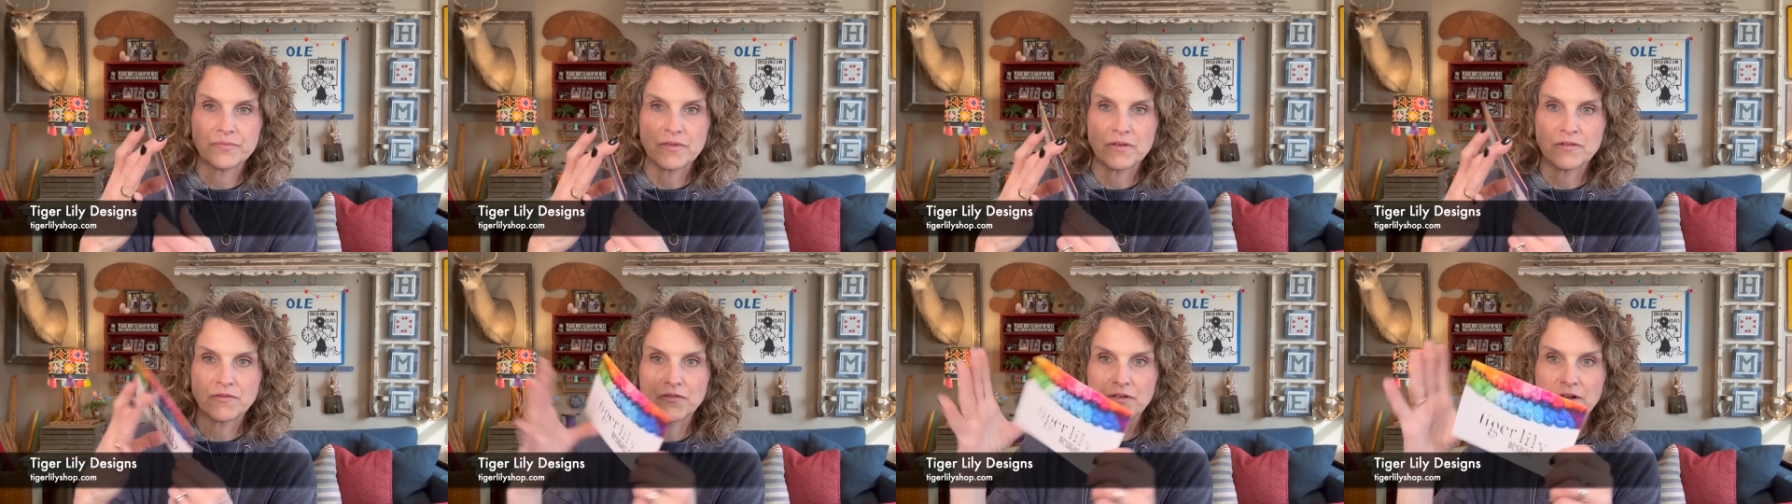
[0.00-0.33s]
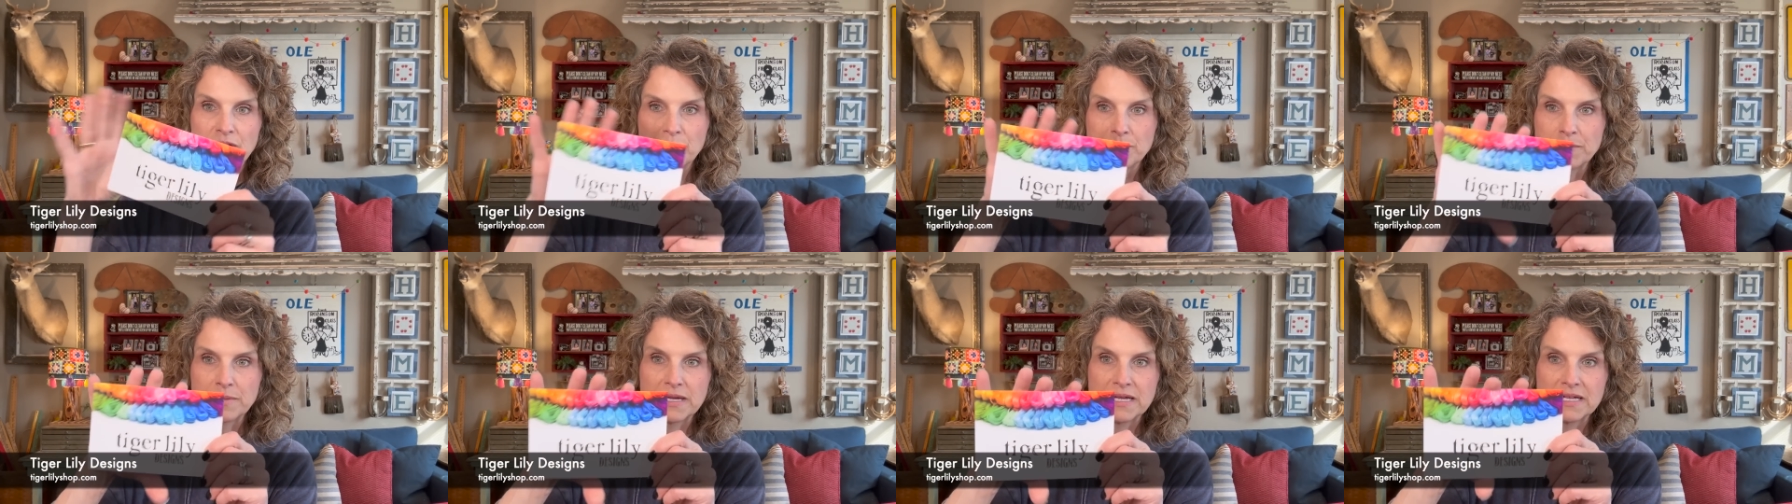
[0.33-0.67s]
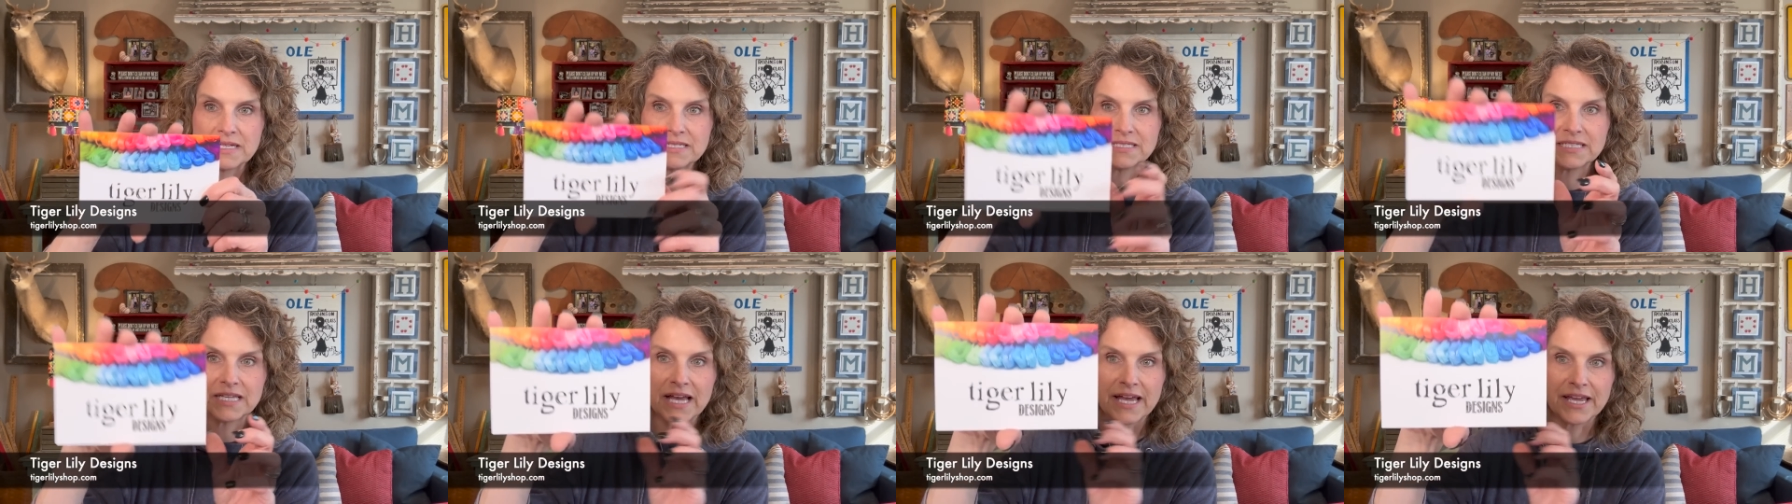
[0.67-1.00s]
from
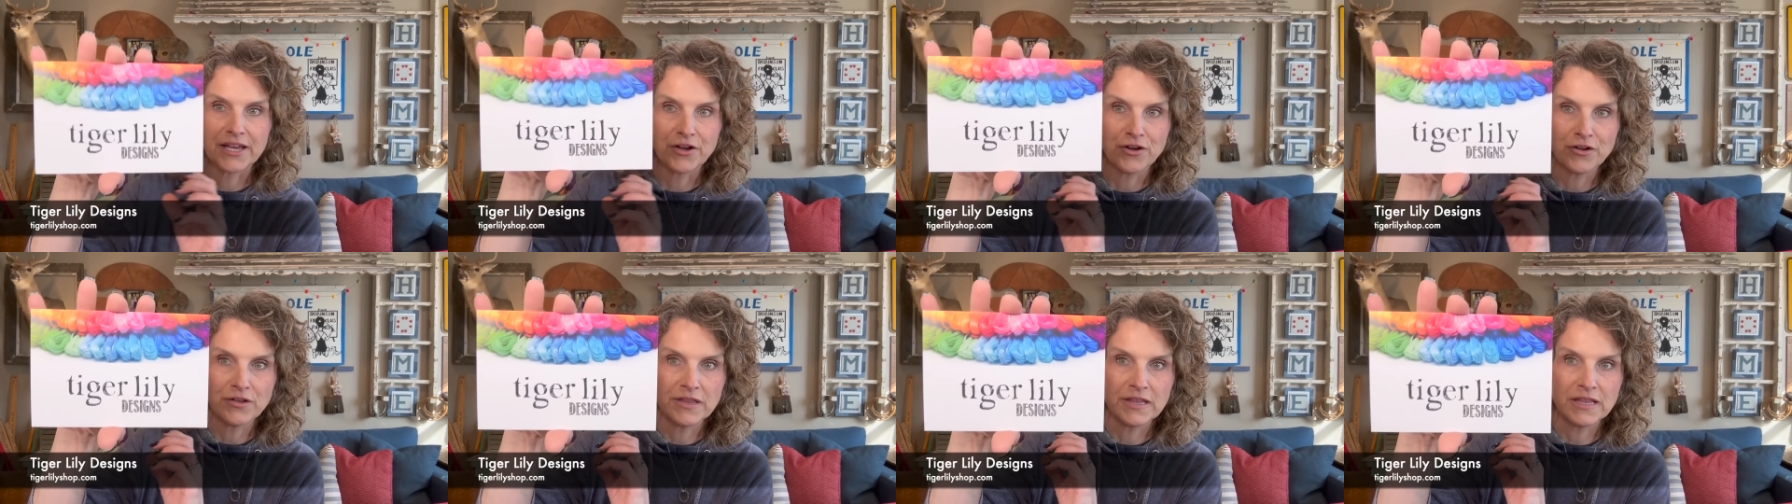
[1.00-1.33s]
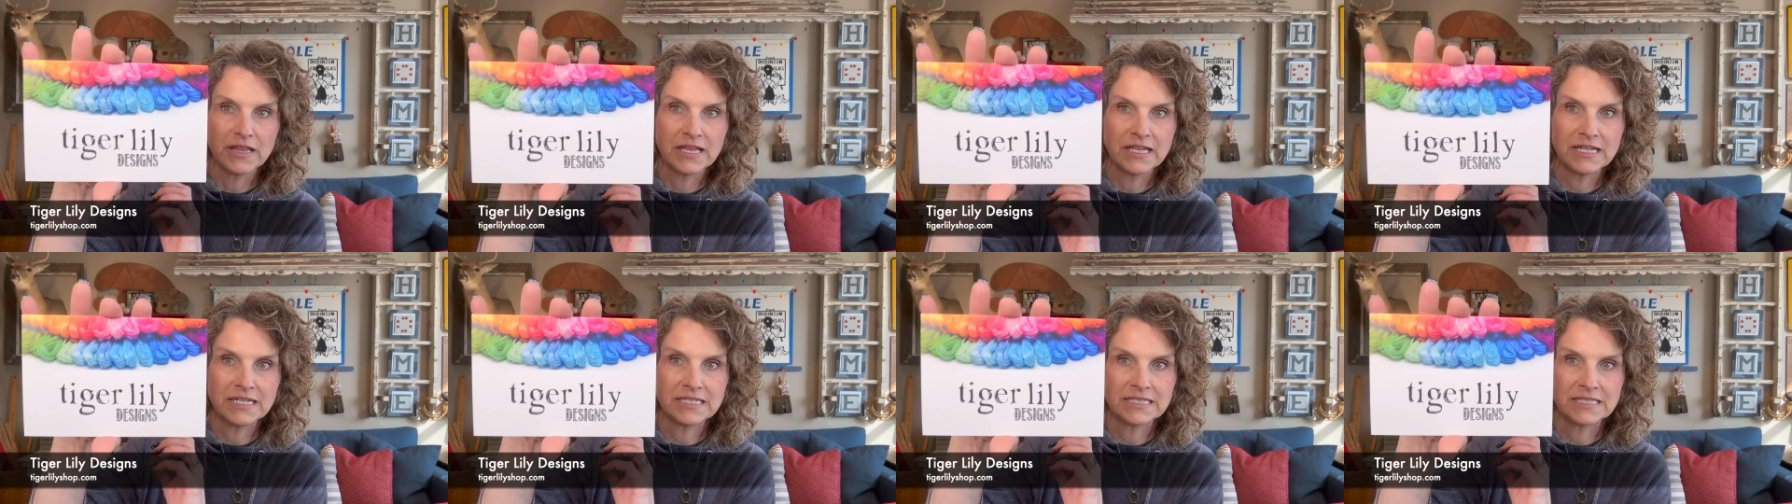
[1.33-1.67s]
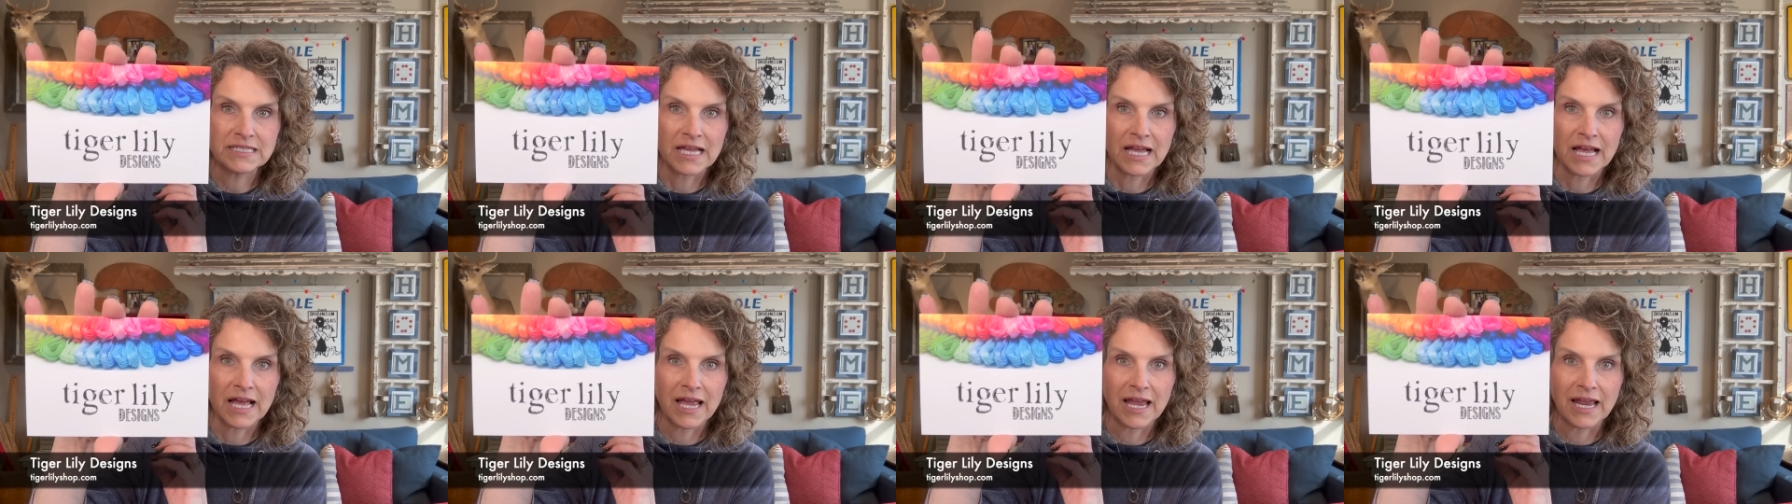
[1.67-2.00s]
Tiger Lily
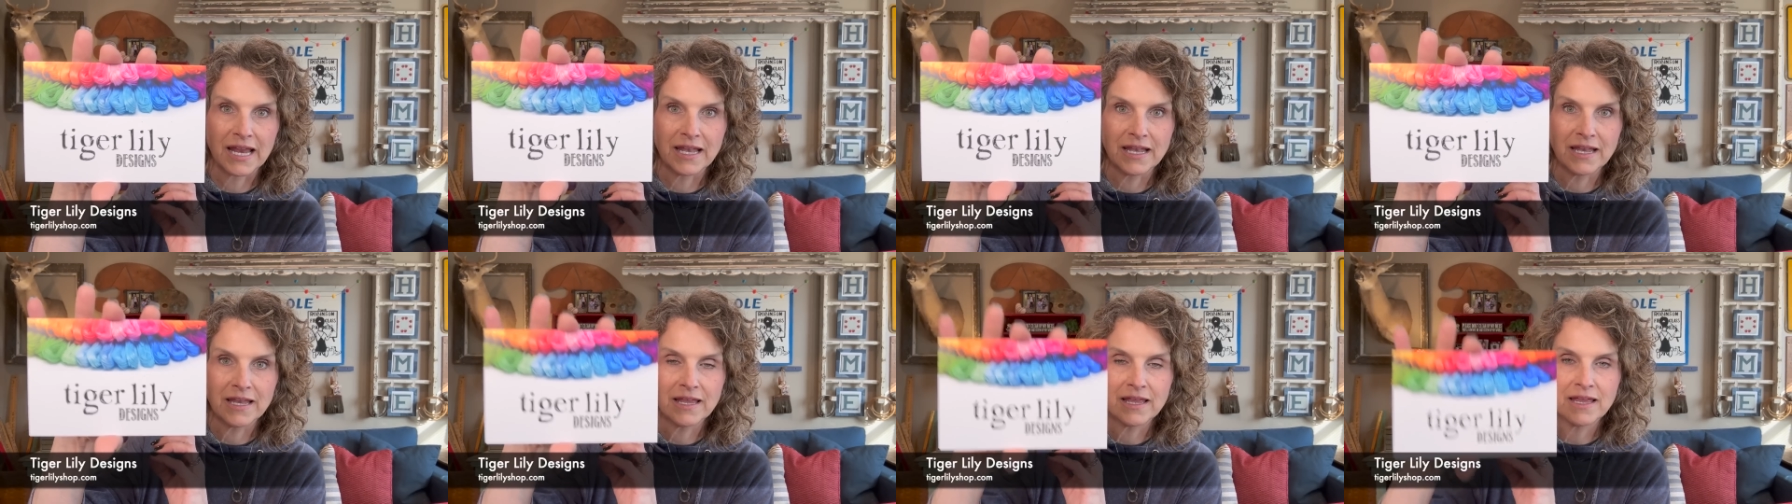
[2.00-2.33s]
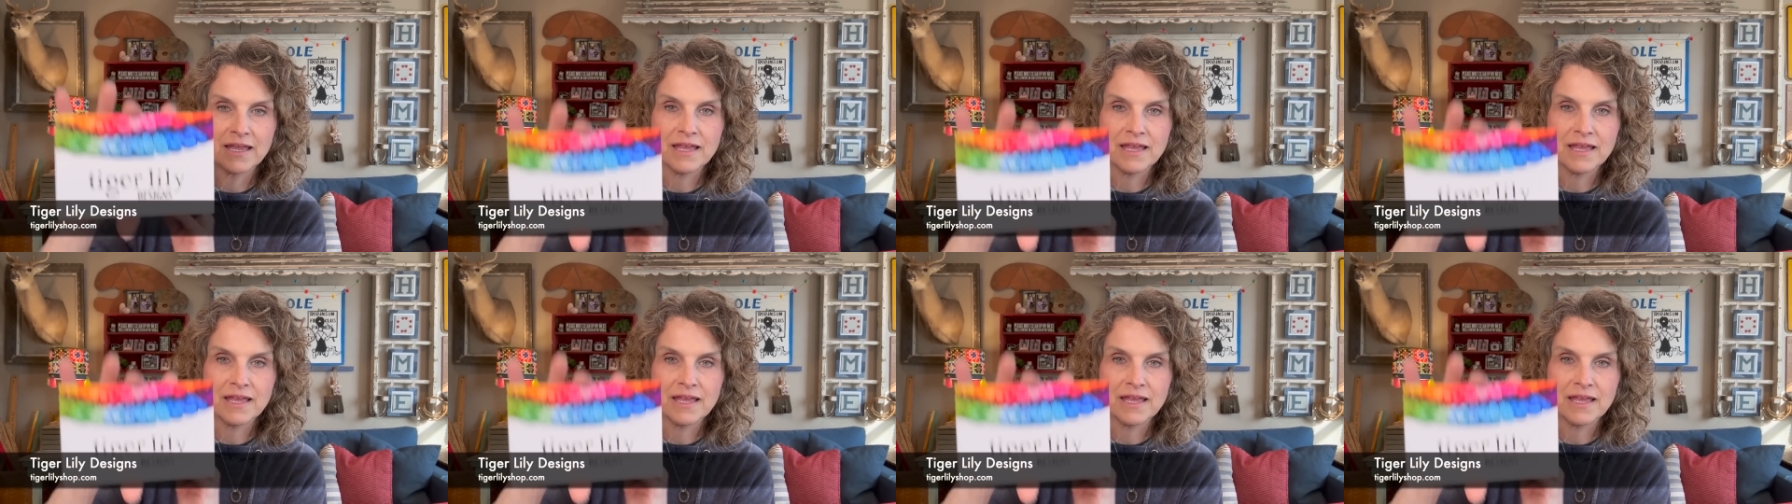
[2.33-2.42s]
Design.